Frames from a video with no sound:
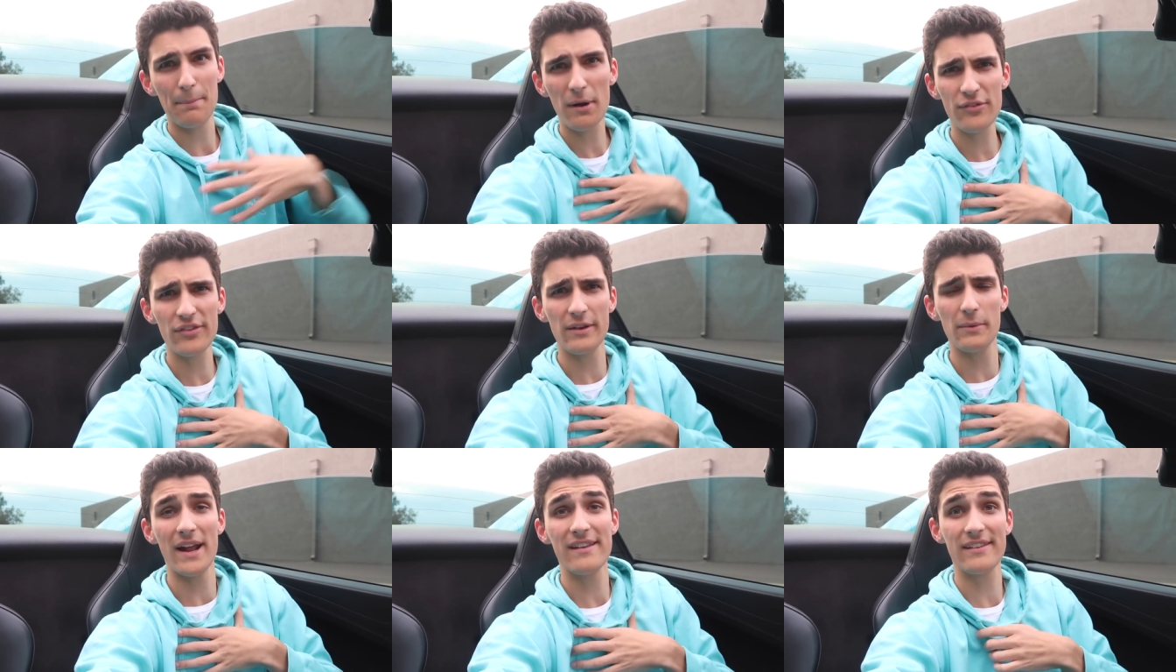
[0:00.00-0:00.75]
And personally,
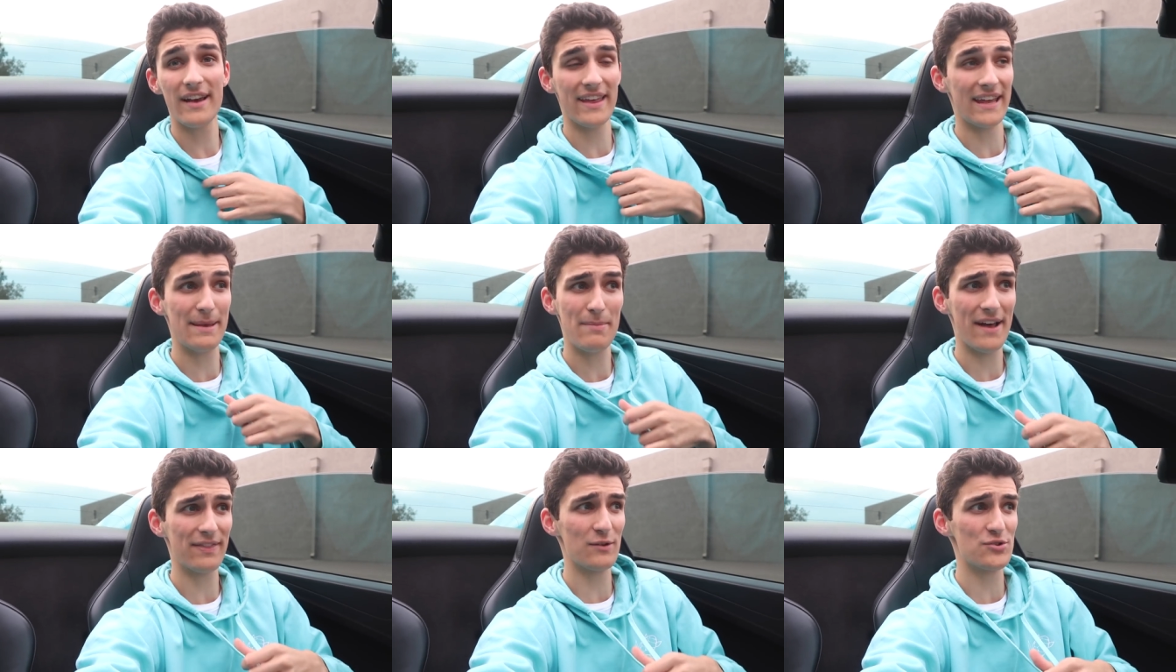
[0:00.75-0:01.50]
when I saw that he
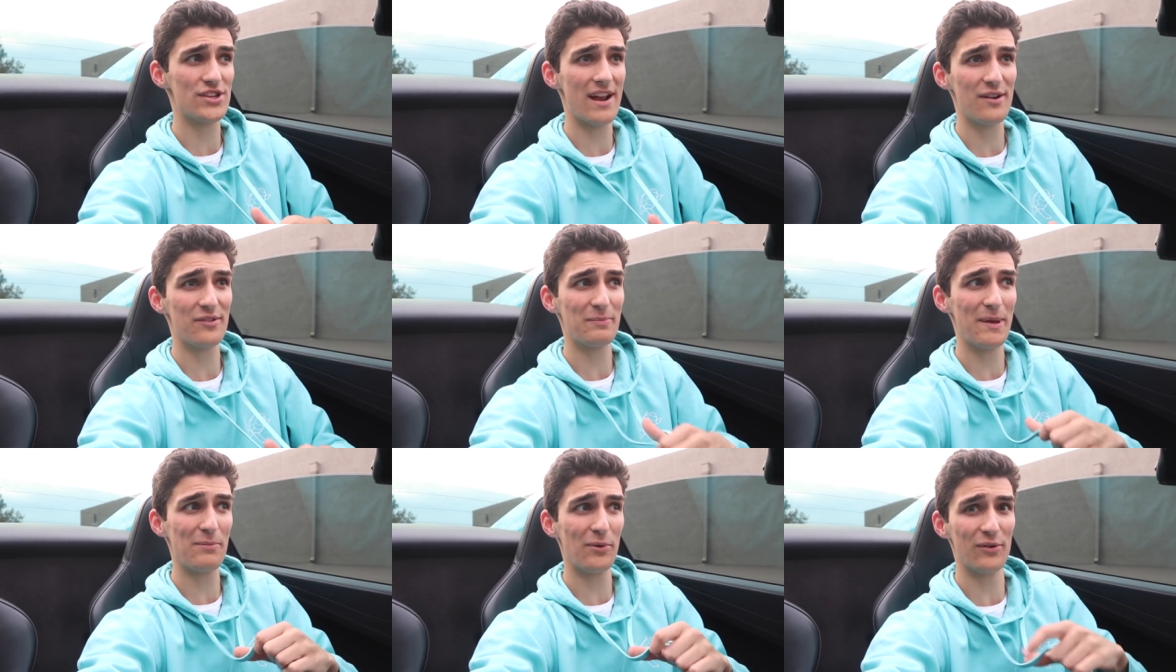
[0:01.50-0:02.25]
bought those shares and
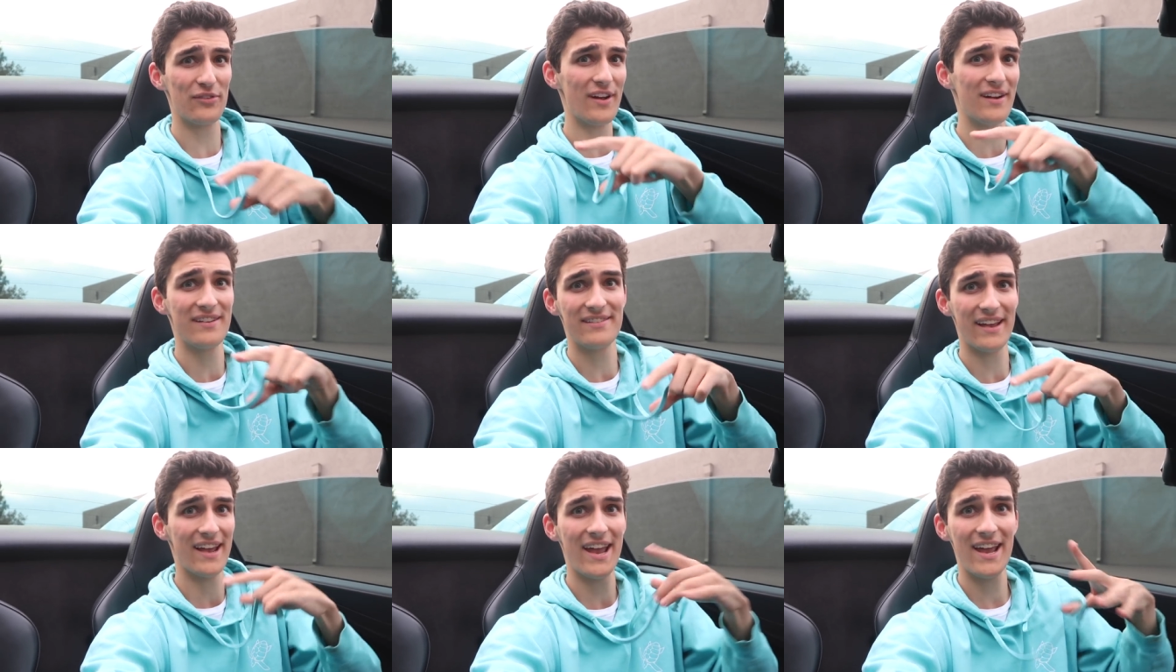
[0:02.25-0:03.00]
people were starting to
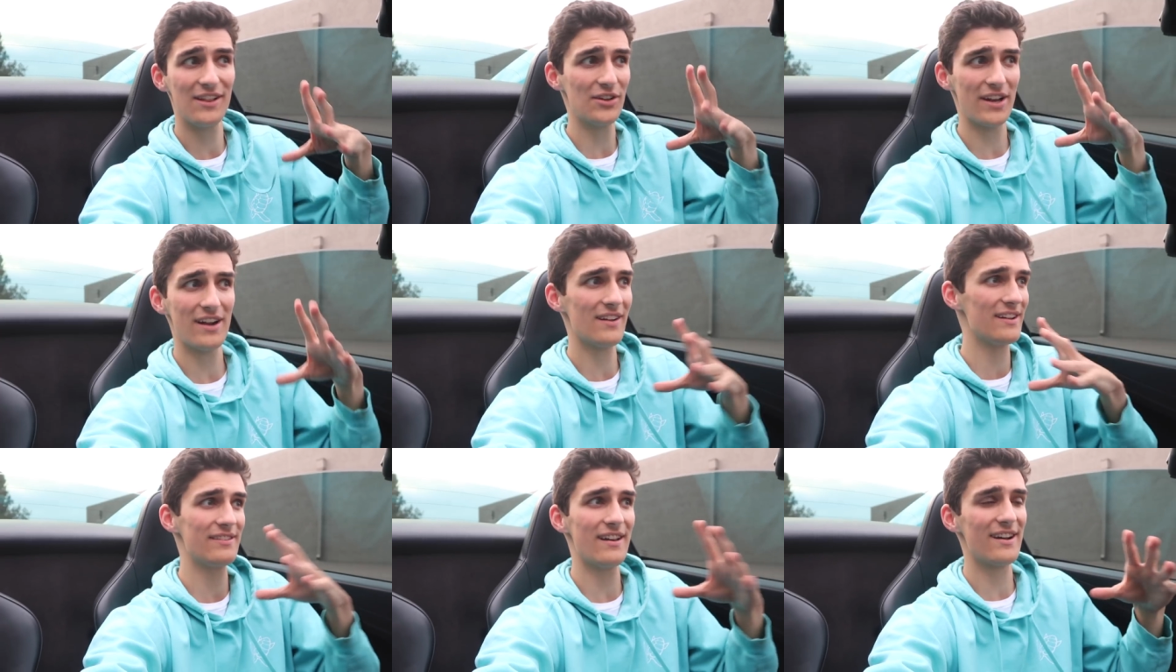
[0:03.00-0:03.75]
say, hey, look at
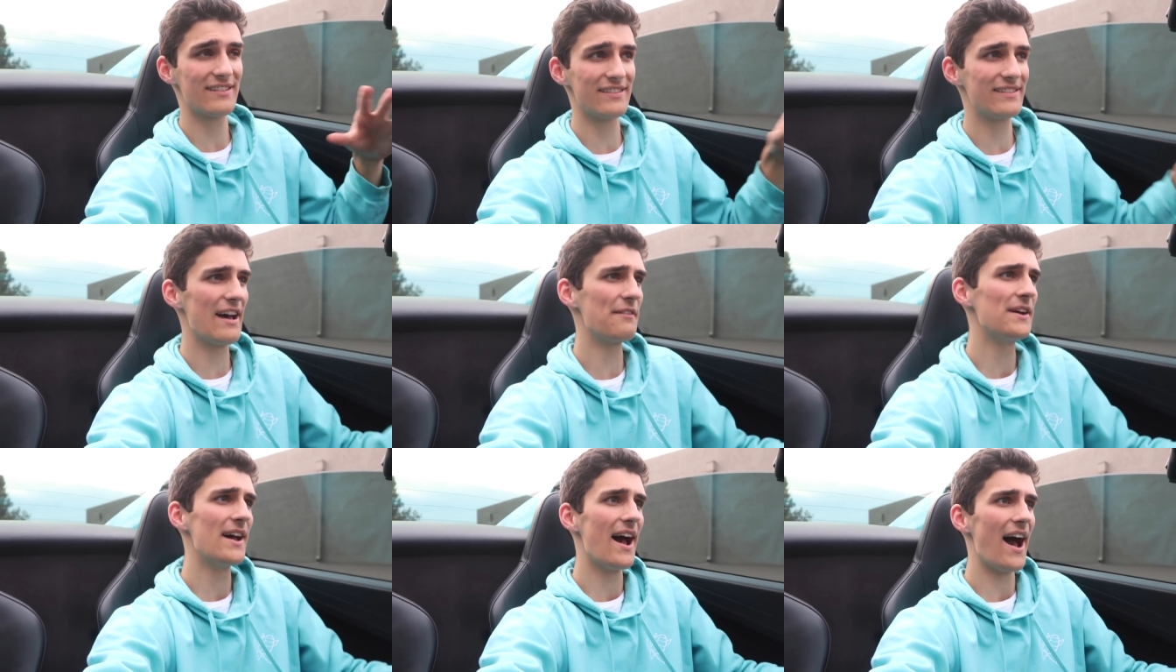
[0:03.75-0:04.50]
airline stocks and
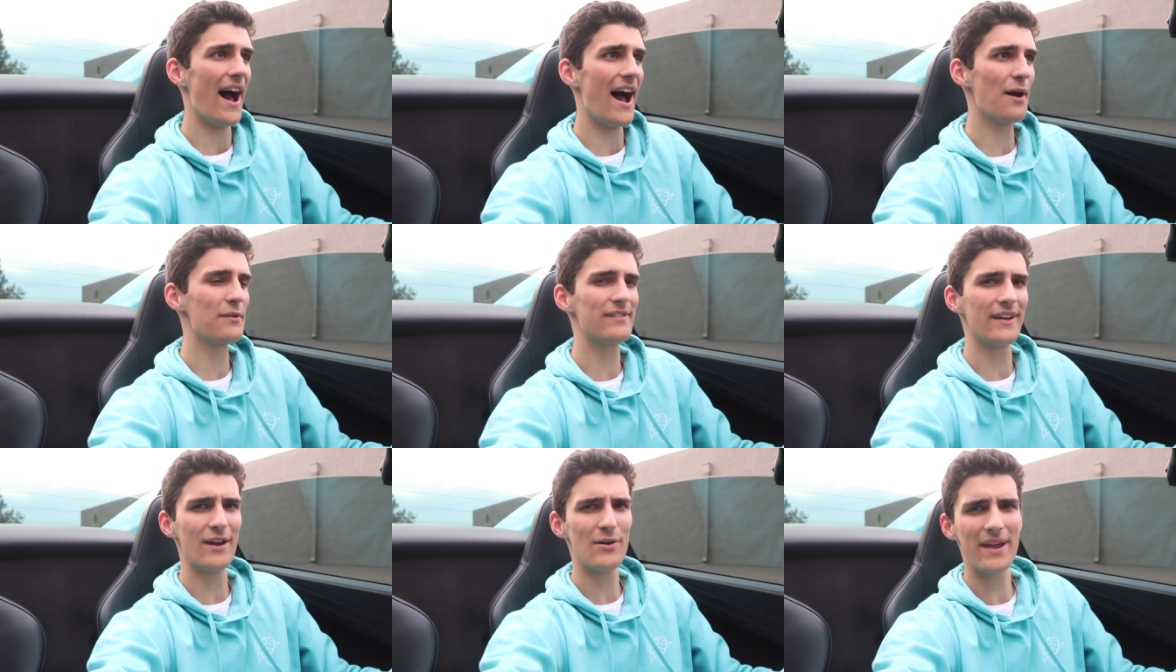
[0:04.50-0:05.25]
stuff, I was
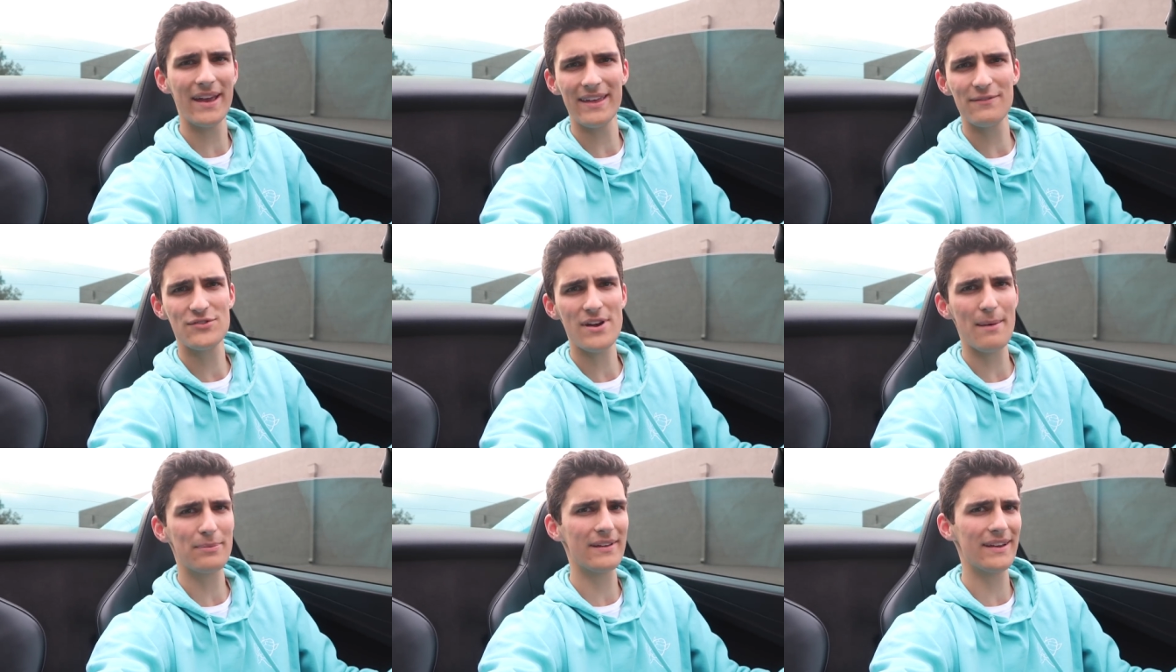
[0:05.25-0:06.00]
like, okay, they've
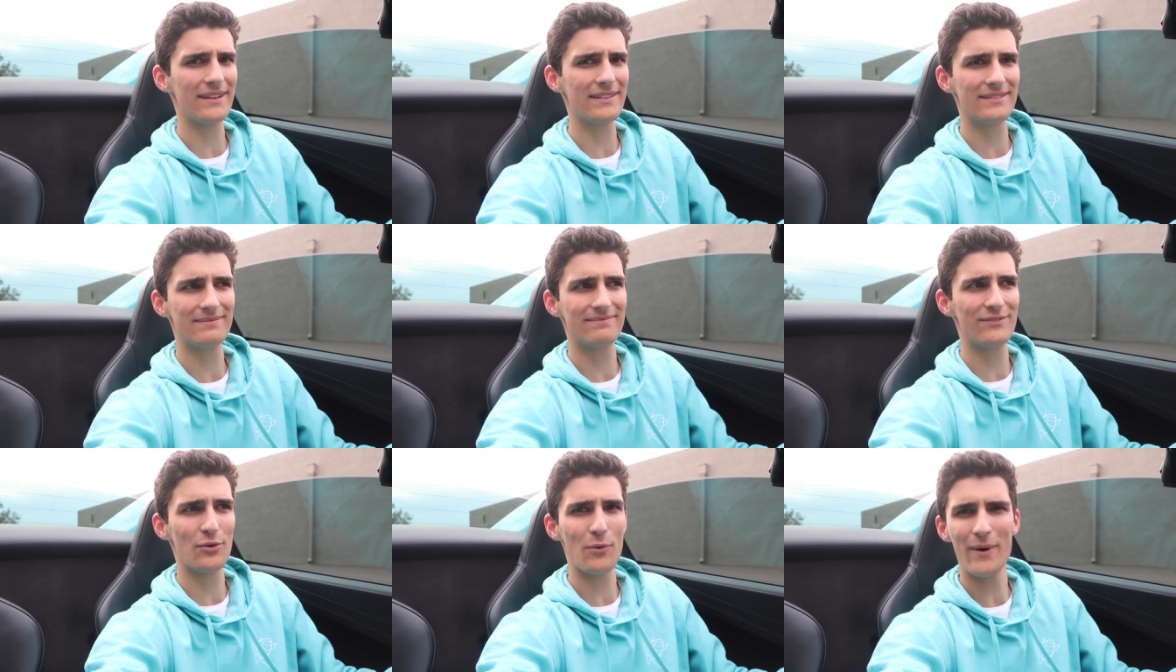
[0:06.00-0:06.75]
dropped like
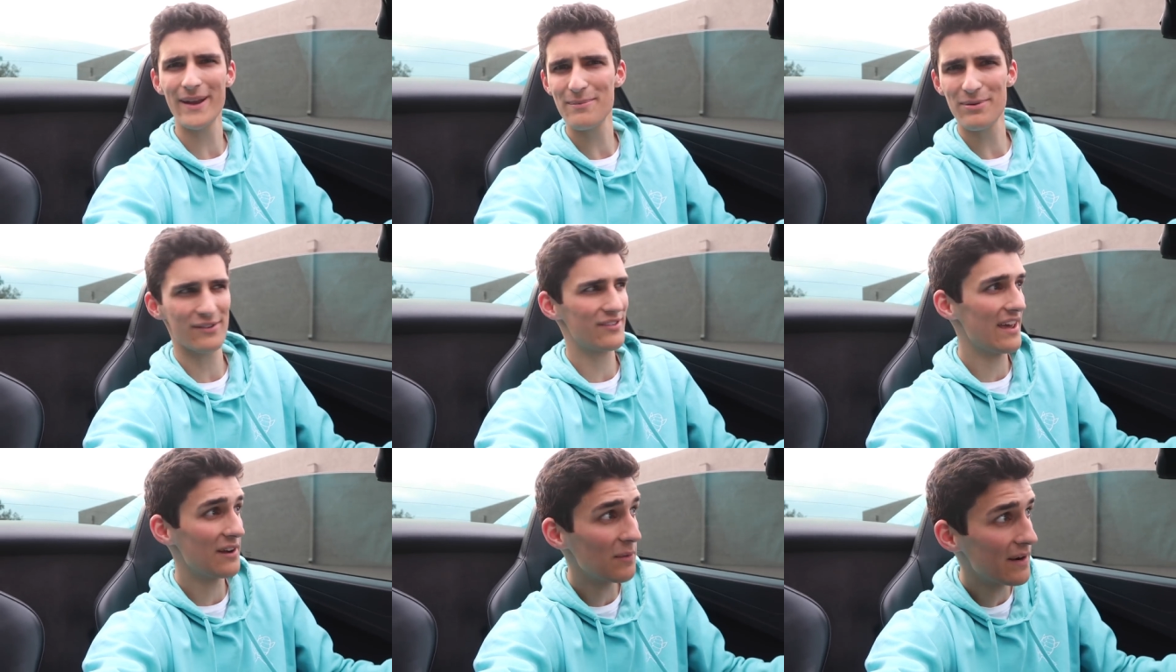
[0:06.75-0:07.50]

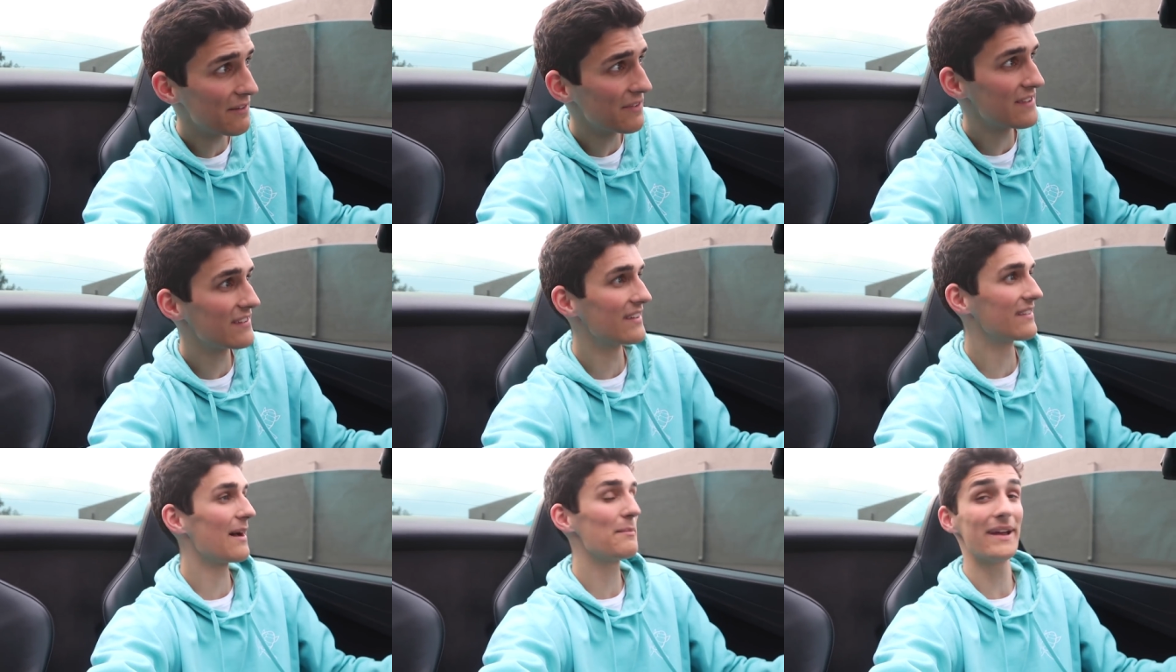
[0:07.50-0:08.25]
20% or whatever this
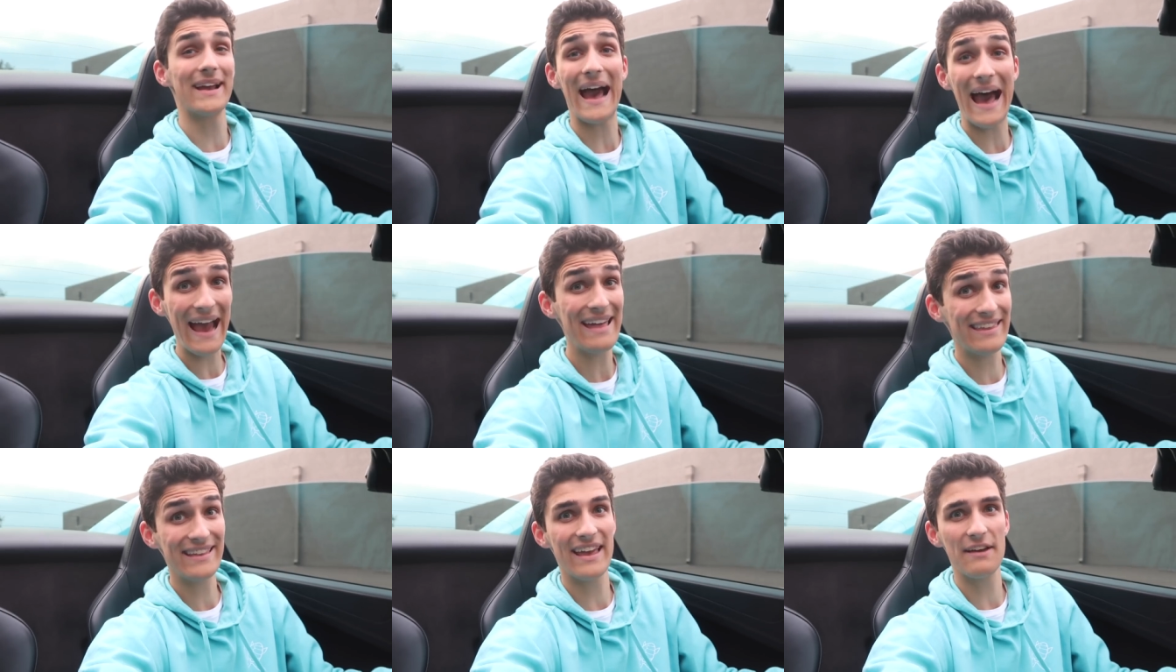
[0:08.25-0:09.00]
is, I'm like, I
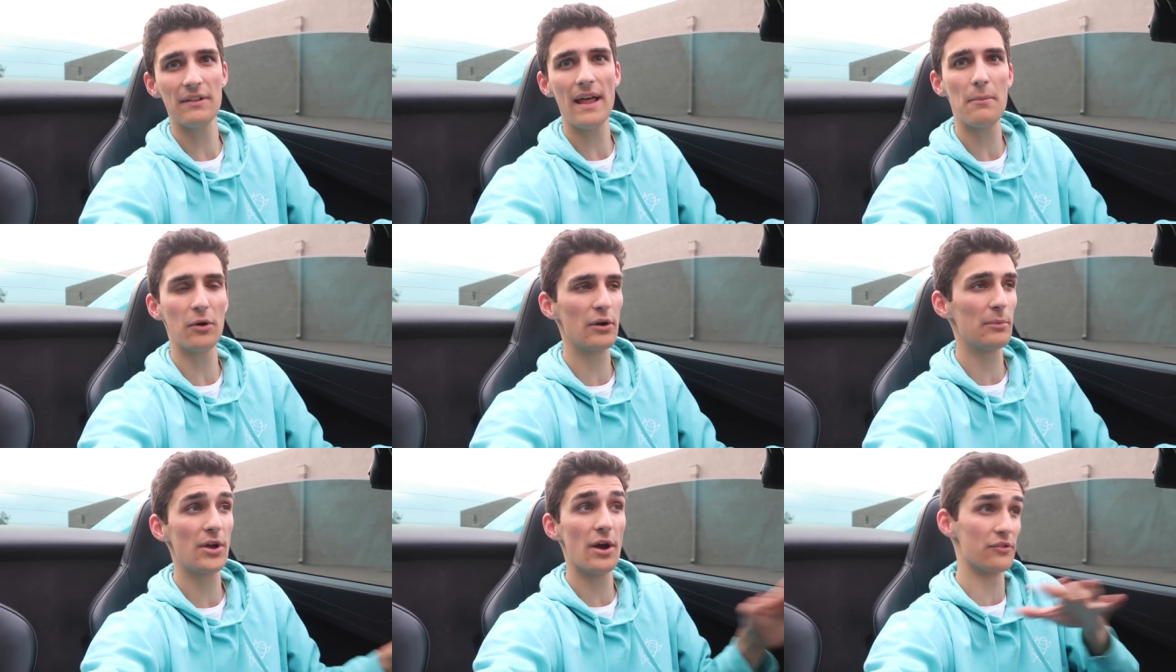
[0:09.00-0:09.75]
think they have a lot more
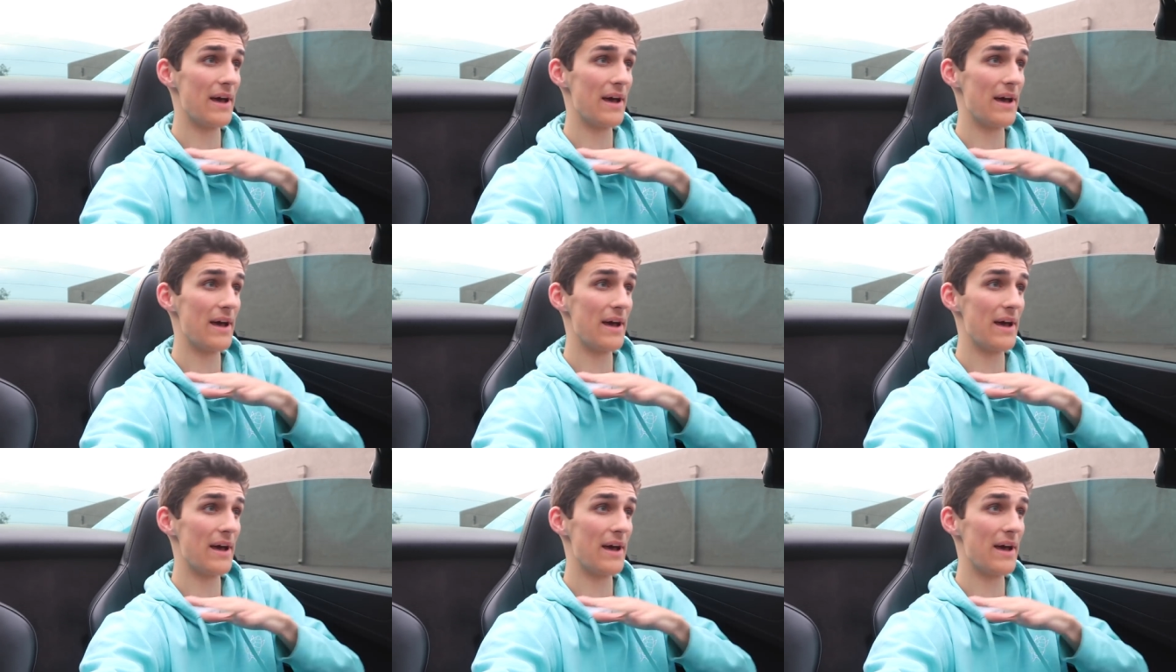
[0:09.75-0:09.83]
room to go.